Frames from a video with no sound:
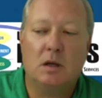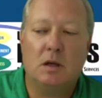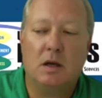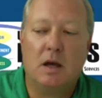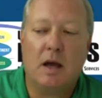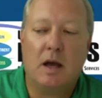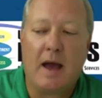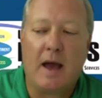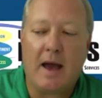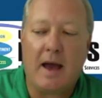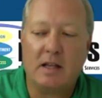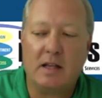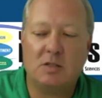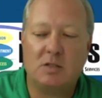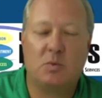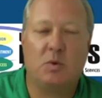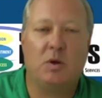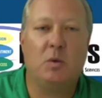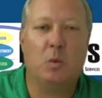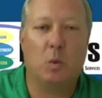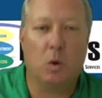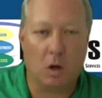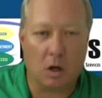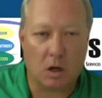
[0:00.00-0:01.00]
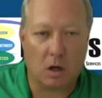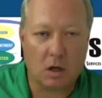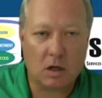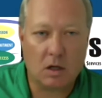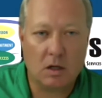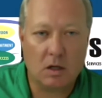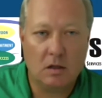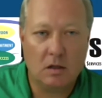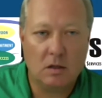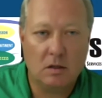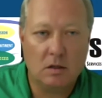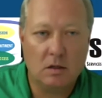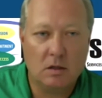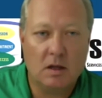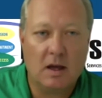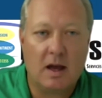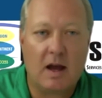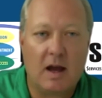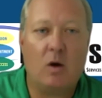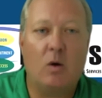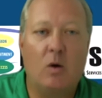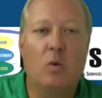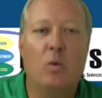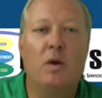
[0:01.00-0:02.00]
as we work.
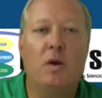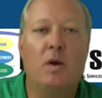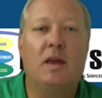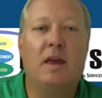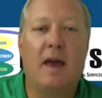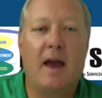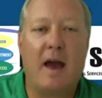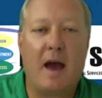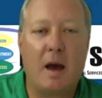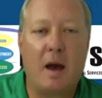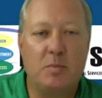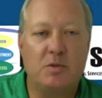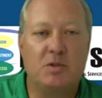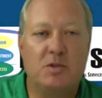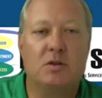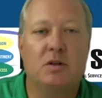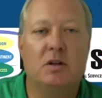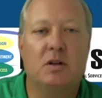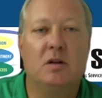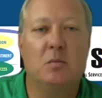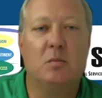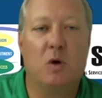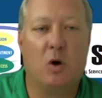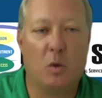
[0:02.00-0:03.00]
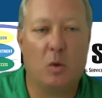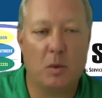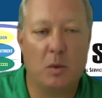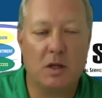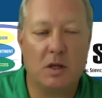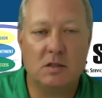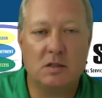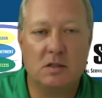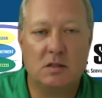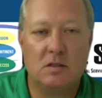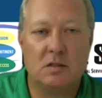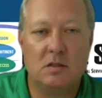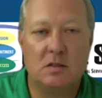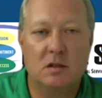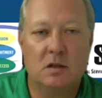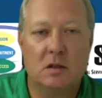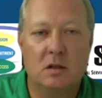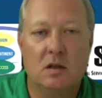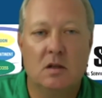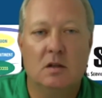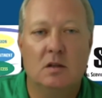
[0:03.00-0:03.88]
How are we capturing moments?